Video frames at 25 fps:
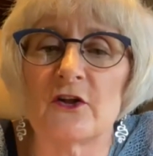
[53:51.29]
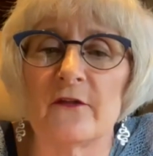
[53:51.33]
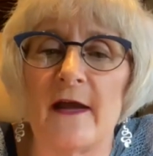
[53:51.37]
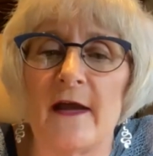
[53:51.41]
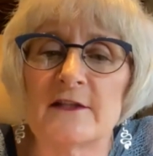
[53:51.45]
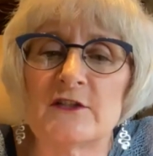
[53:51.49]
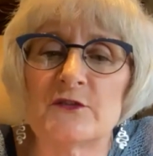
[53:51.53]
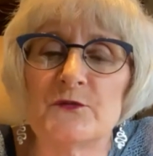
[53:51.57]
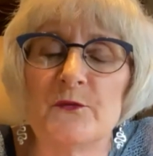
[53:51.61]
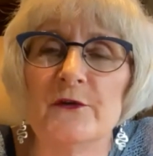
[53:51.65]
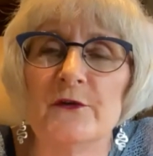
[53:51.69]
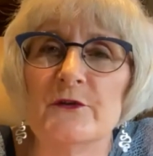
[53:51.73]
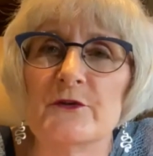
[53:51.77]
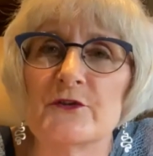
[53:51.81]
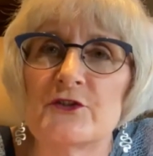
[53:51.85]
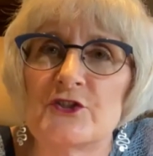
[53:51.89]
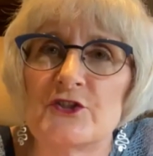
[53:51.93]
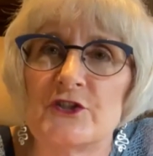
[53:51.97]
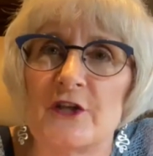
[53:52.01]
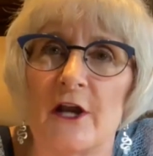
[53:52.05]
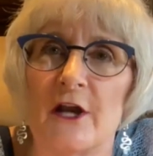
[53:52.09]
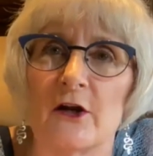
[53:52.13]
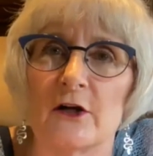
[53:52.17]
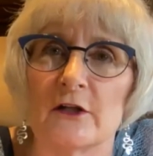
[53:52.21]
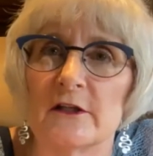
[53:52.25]
That's where you
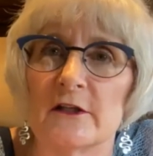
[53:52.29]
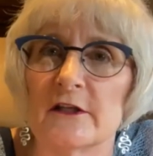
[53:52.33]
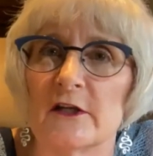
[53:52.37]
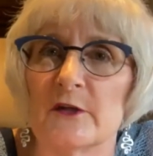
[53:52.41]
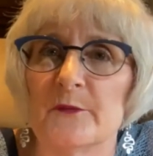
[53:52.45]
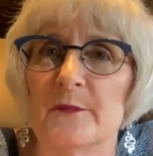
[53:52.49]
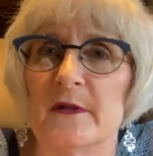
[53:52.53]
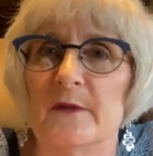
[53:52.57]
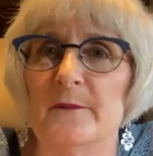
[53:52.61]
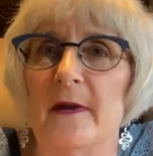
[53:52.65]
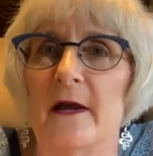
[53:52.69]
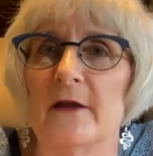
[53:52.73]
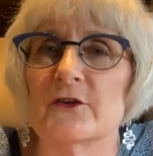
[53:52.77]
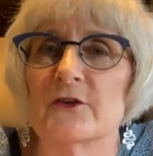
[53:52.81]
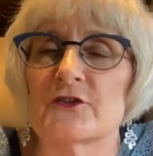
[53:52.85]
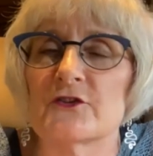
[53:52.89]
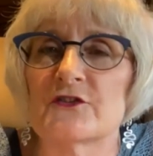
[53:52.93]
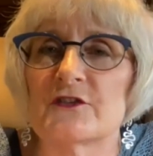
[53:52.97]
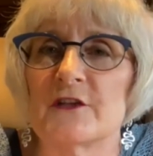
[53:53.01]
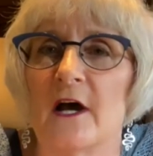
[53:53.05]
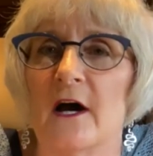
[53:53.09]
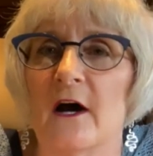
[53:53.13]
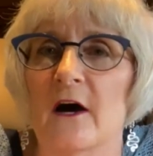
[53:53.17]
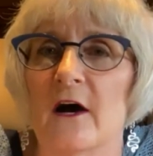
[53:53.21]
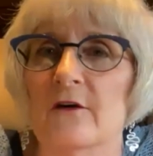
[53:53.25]
share a little bit about
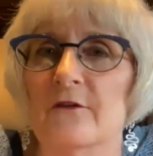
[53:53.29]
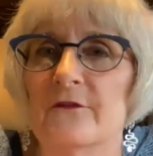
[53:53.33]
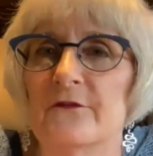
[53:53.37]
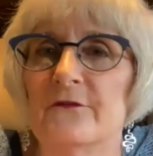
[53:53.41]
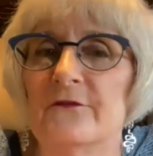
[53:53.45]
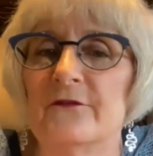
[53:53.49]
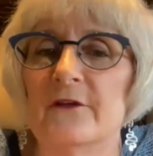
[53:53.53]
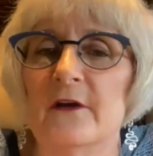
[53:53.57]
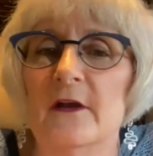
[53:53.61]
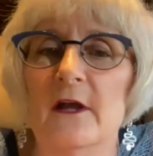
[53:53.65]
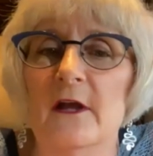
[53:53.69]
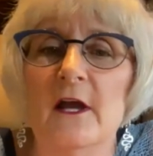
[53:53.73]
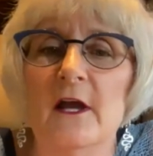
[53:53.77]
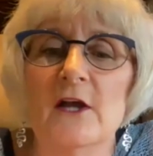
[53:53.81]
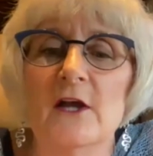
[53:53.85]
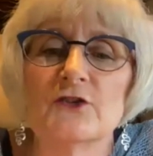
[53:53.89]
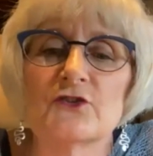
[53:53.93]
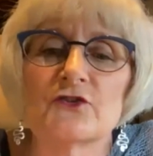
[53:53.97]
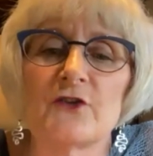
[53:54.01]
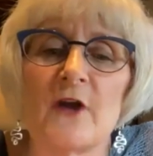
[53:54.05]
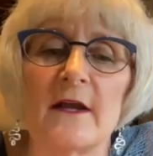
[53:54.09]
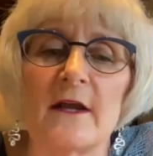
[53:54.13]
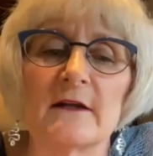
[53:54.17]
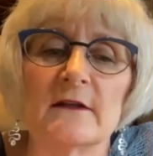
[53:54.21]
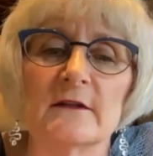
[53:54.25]
yourself
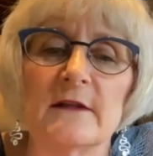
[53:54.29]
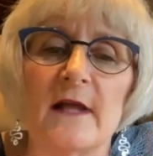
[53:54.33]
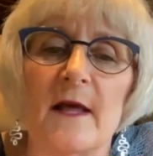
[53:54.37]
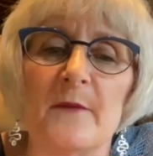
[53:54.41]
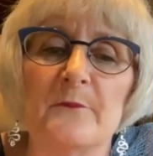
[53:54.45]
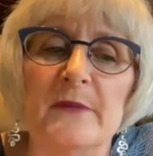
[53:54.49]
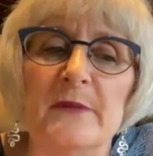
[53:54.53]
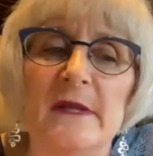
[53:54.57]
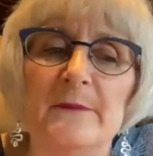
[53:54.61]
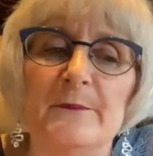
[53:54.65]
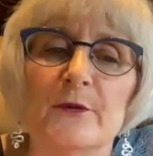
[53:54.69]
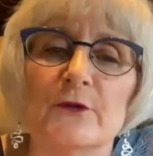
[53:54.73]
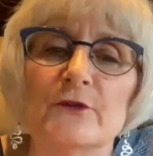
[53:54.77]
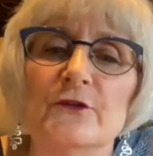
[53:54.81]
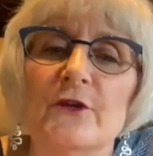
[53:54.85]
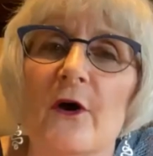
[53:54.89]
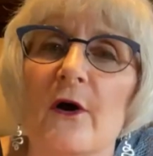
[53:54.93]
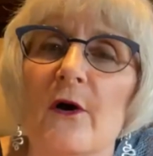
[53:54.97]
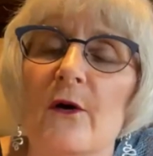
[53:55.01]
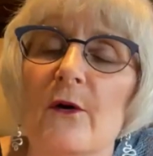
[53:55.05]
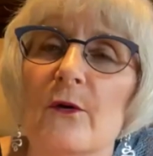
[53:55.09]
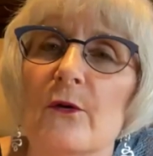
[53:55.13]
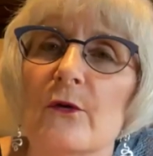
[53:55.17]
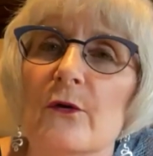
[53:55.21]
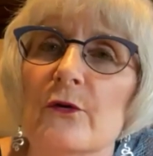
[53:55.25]
try to let people
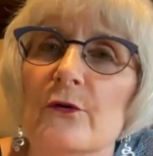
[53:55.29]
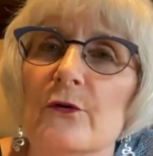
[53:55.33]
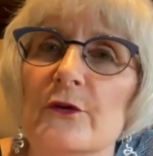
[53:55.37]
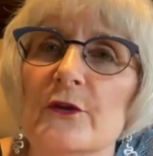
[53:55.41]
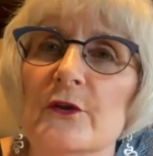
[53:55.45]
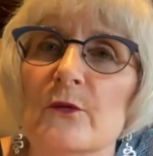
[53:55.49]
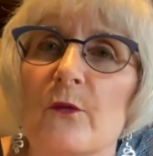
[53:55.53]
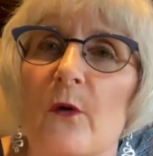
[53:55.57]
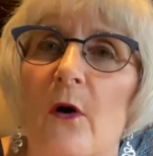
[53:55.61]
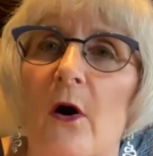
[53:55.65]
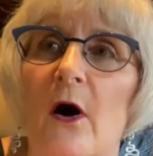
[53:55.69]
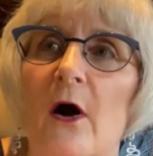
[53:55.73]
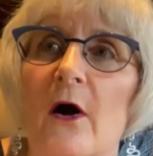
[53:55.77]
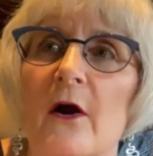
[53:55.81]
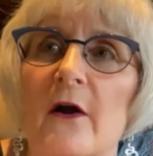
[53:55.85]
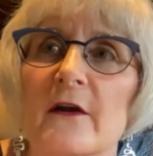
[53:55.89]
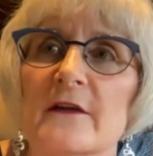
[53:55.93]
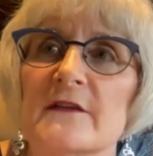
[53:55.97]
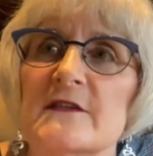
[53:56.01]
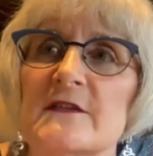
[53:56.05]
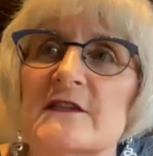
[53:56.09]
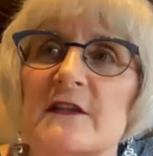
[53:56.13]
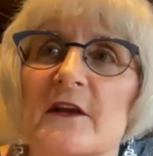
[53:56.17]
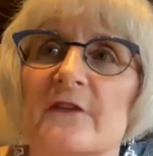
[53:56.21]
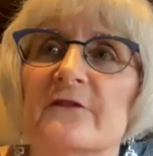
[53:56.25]
know who you are
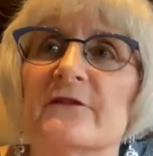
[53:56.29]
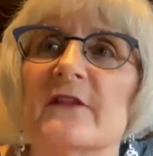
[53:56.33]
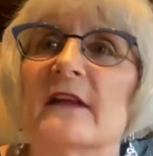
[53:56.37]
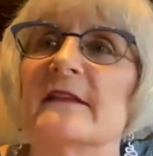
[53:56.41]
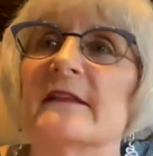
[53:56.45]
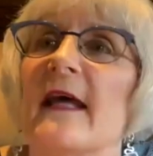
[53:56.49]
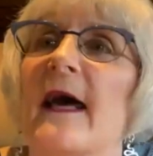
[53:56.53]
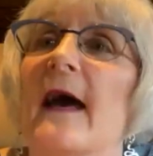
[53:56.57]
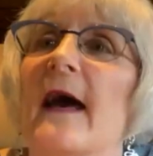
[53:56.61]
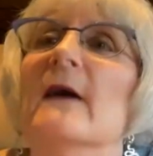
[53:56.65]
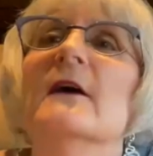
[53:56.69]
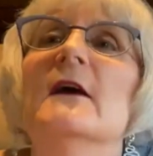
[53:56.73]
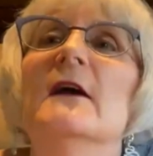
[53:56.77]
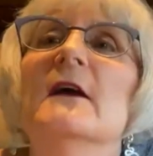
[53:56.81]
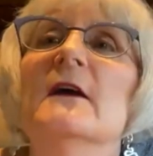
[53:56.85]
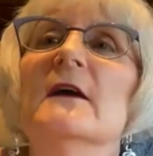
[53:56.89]
and stuff like that.